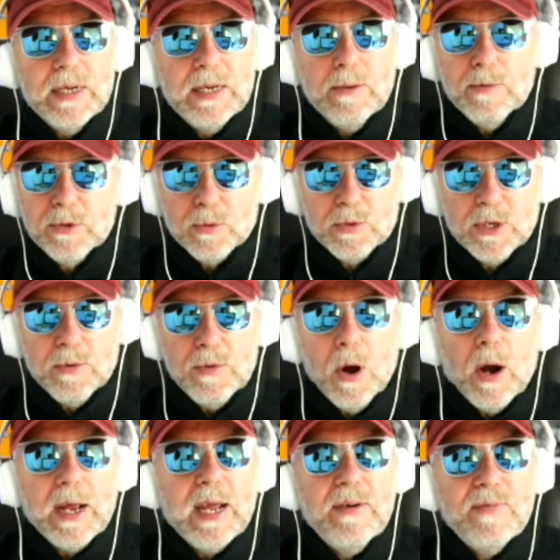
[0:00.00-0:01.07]
It was also
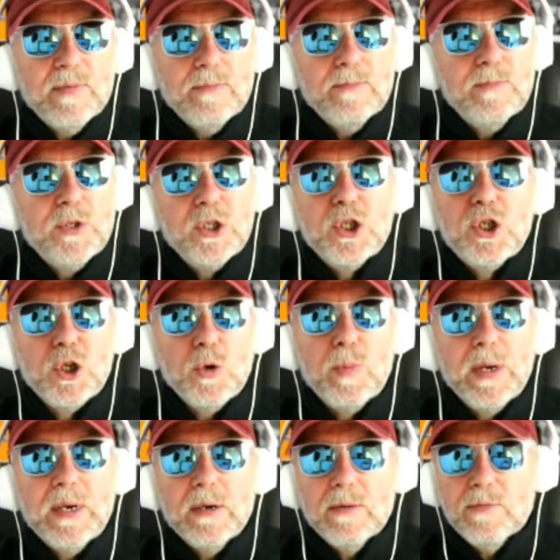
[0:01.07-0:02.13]
naive
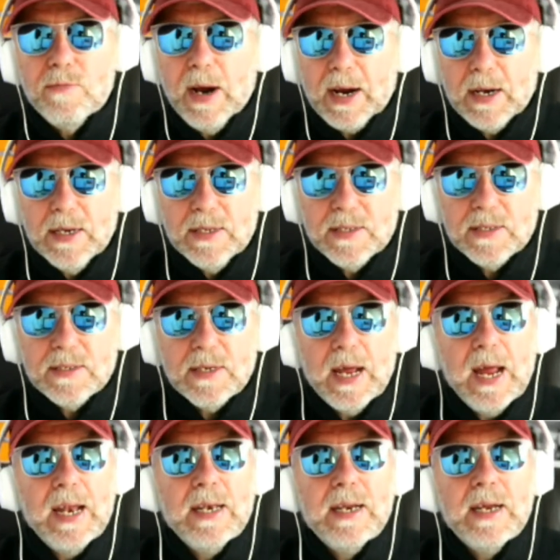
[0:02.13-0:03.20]
stupid, reckless,
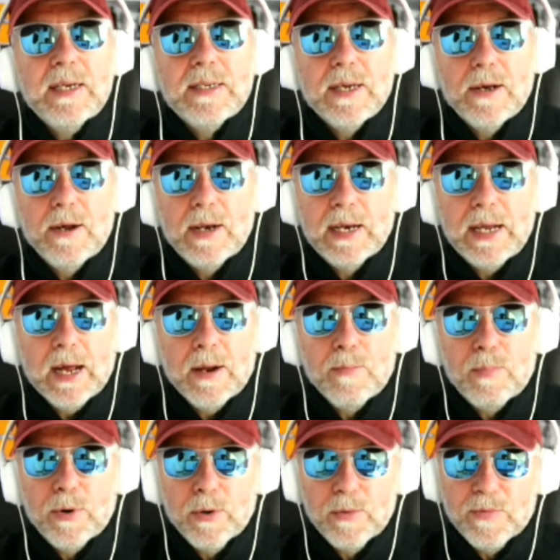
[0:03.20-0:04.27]
and entirely
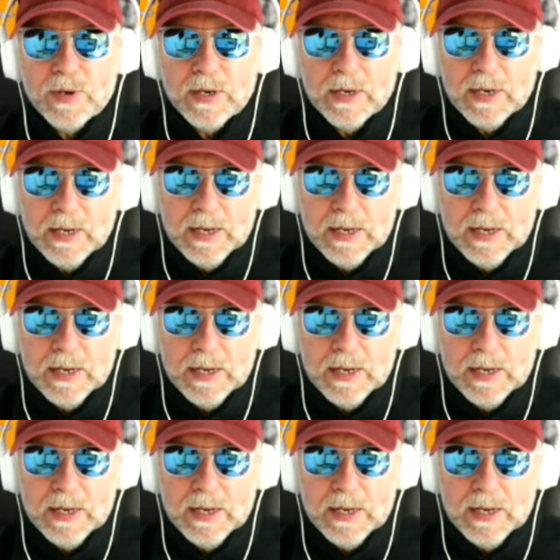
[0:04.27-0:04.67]
unproven.